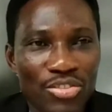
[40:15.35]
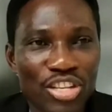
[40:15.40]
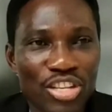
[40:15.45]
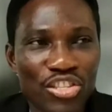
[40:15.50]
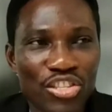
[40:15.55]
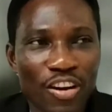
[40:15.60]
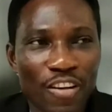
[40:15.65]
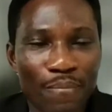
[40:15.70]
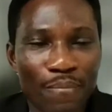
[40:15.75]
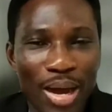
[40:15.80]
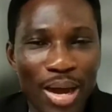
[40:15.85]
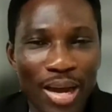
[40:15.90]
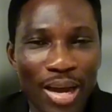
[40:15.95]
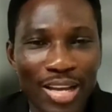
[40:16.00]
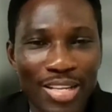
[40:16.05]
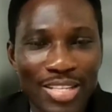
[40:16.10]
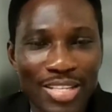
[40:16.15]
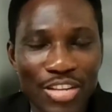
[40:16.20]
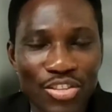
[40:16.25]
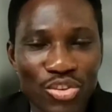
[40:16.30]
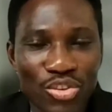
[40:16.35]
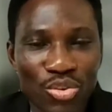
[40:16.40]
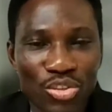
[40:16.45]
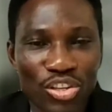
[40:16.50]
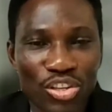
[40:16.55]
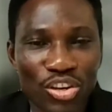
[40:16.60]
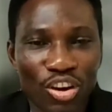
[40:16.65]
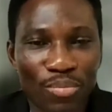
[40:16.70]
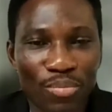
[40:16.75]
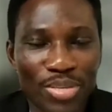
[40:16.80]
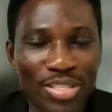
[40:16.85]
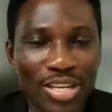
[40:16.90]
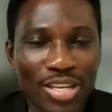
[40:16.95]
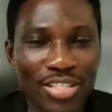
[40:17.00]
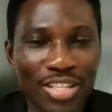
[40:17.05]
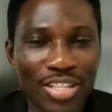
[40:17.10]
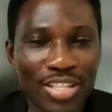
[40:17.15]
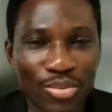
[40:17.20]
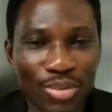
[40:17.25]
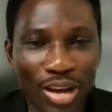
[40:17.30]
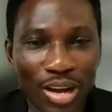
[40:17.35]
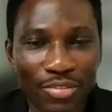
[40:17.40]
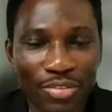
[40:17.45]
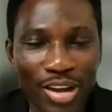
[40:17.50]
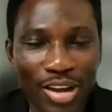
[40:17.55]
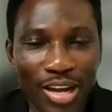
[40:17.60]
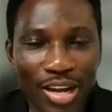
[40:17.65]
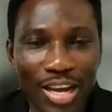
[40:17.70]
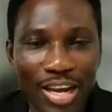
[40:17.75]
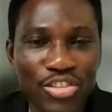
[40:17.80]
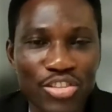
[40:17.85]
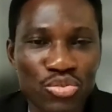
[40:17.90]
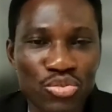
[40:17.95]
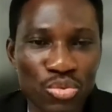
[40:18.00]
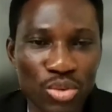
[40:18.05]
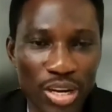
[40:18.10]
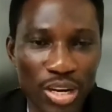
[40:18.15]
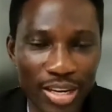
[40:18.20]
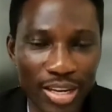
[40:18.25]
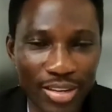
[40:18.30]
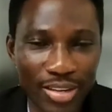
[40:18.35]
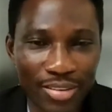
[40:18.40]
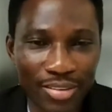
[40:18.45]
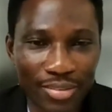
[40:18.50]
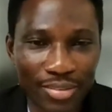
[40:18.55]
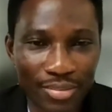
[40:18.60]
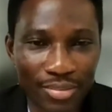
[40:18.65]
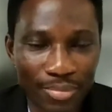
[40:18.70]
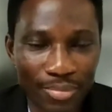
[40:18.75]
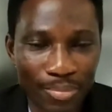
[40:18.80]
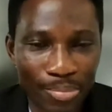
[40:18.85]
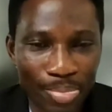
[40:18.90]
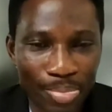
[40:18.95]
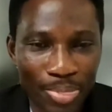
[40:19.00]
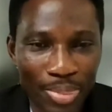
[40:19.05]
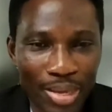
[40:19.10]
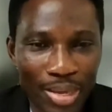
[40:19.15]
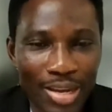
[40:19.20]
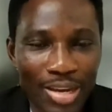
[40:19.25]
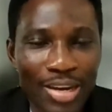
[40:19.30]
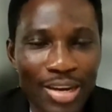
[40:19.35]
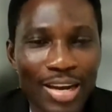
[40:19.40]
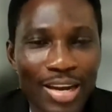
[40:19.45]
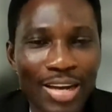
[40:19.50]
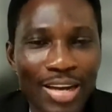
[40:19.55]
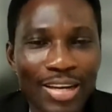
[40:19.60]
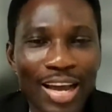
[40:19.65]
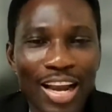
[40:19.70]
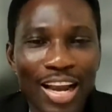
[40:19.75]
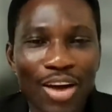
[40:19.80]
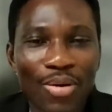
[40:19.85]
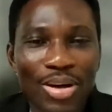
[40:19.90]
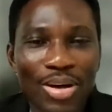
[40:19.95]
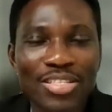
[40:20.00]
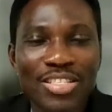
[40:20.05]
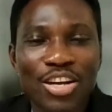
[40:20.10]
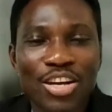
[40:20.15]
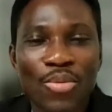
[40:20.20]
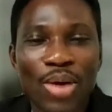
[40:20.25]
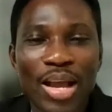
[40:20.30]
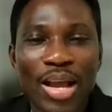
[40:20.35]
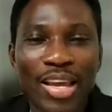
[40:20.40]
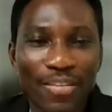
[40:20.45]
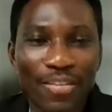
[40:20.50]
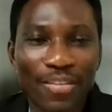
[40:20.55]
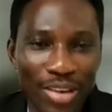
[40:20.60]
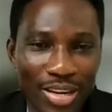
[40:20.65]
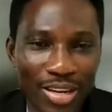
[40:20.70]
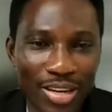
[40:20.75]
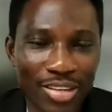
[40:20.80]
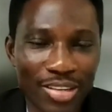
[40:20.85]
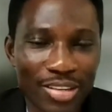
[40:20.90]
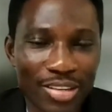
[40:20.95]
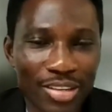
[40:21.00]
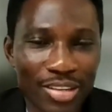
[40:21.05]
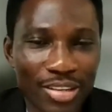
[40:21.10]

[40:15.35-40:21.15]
Association of Bankers had to go to the Commissioner General for a class ruling that the allowances they were given